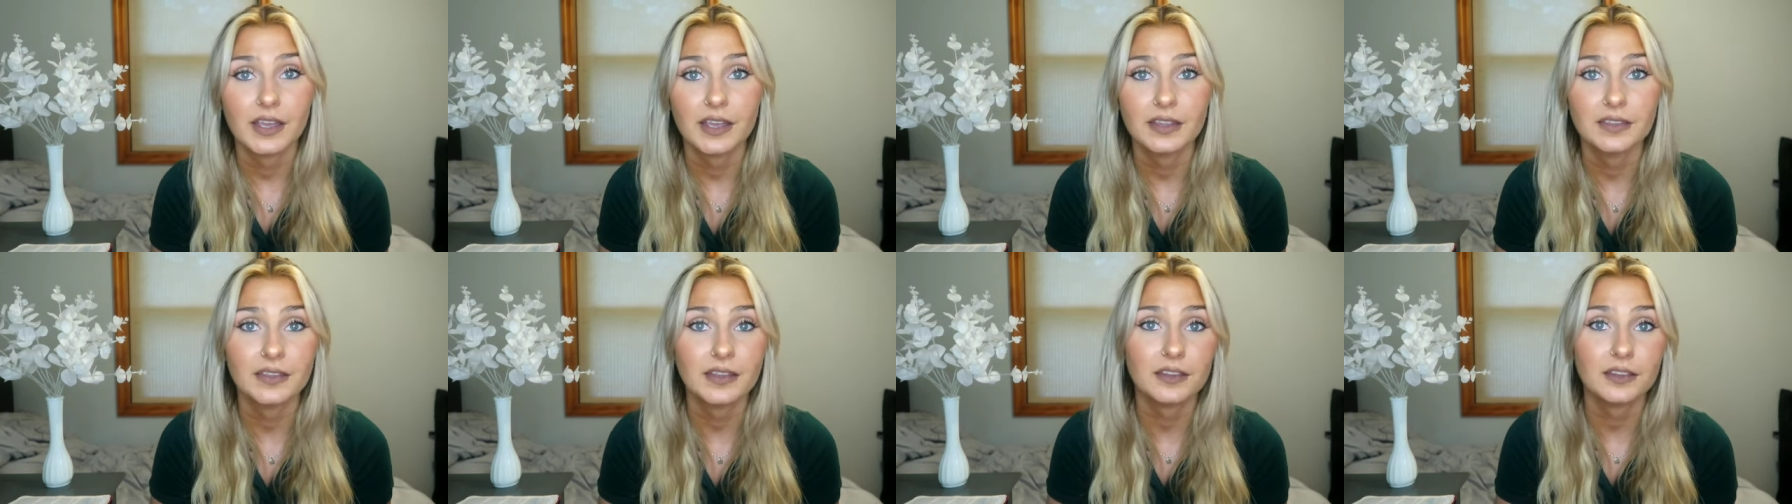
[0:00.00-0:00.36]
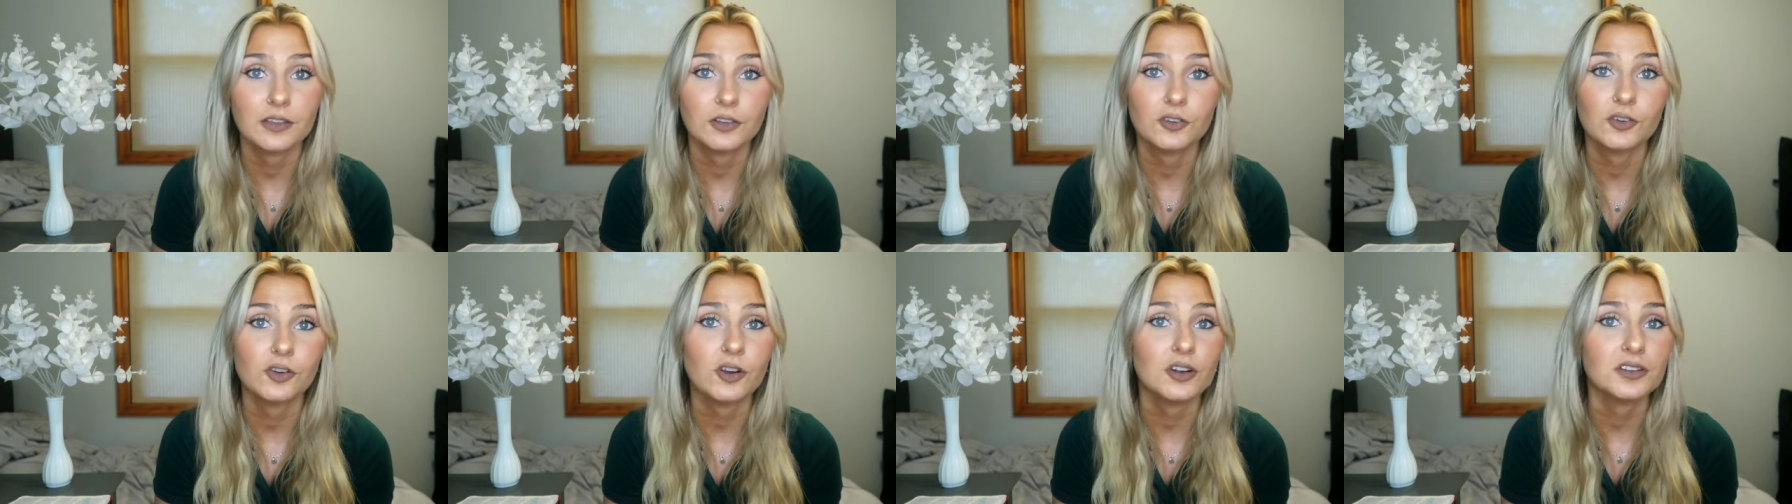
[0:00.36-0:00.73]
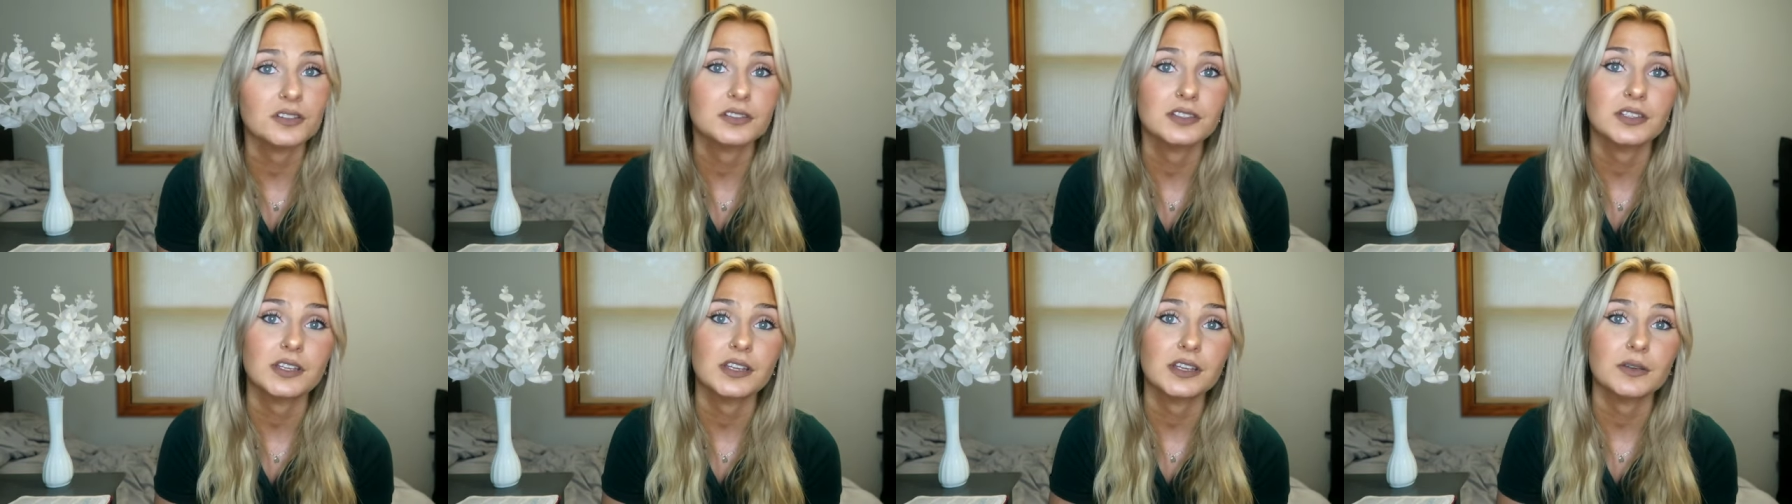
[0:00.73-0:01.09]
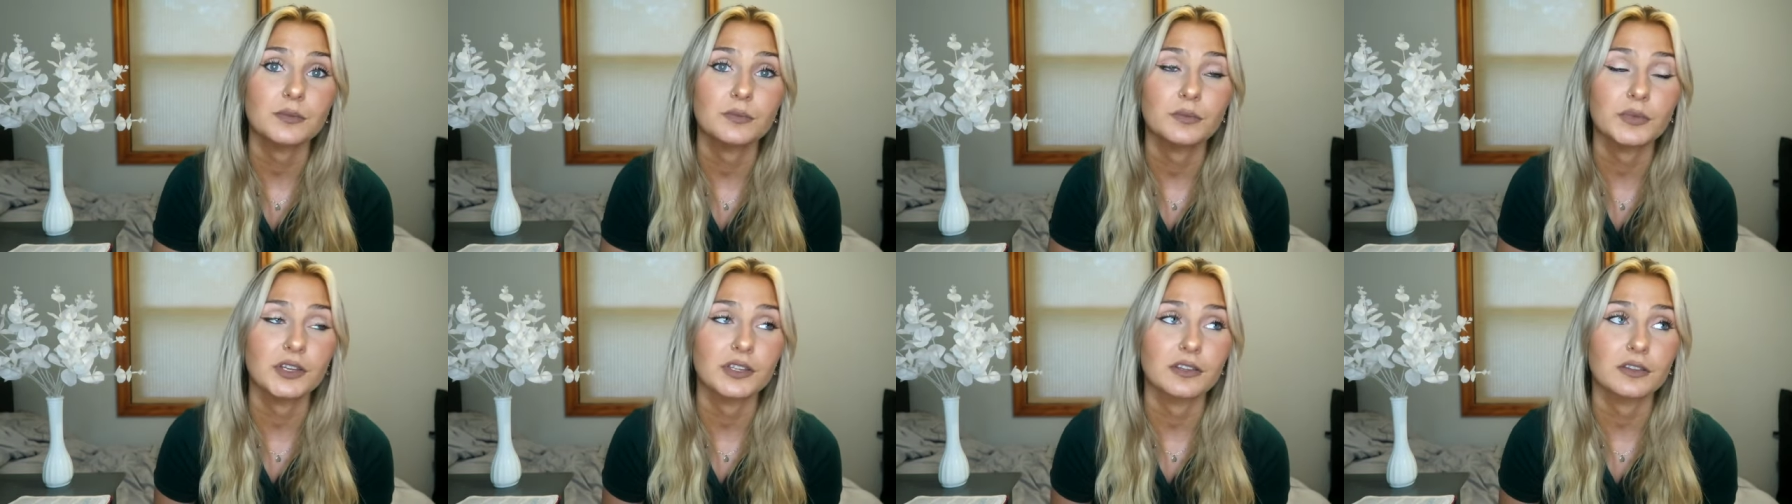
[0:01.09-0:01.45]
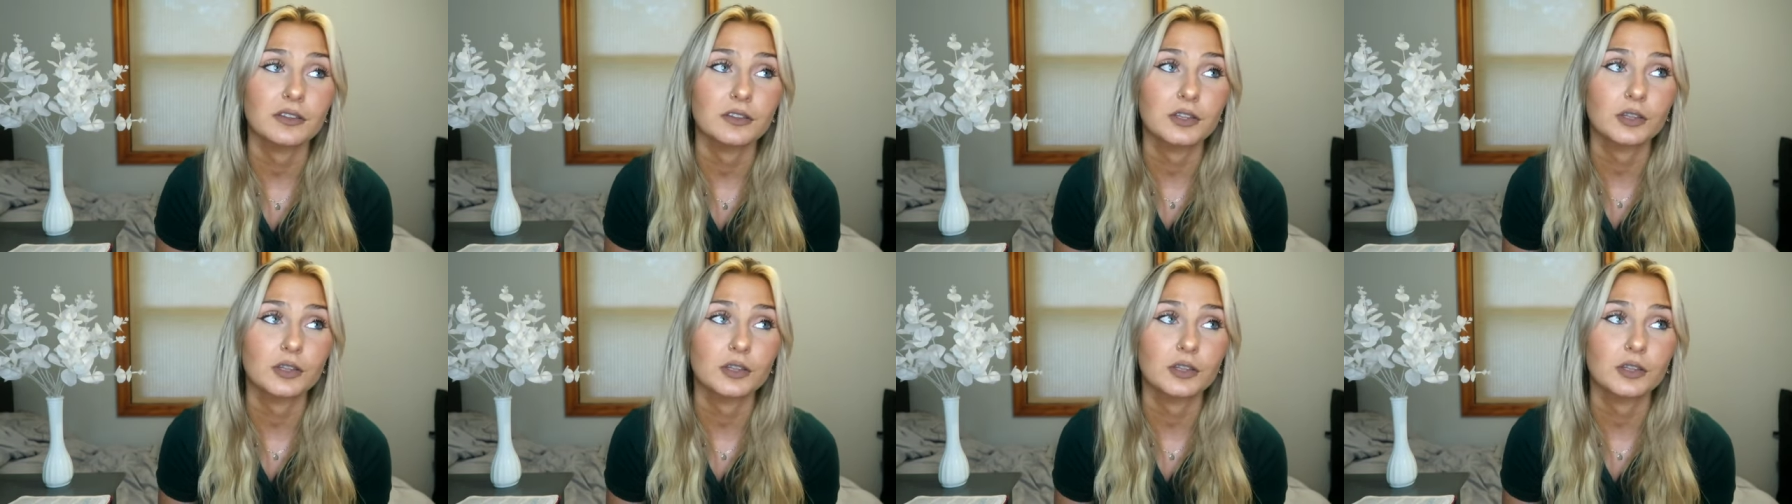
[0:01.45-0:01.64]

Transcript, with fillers: And then at the cross, they put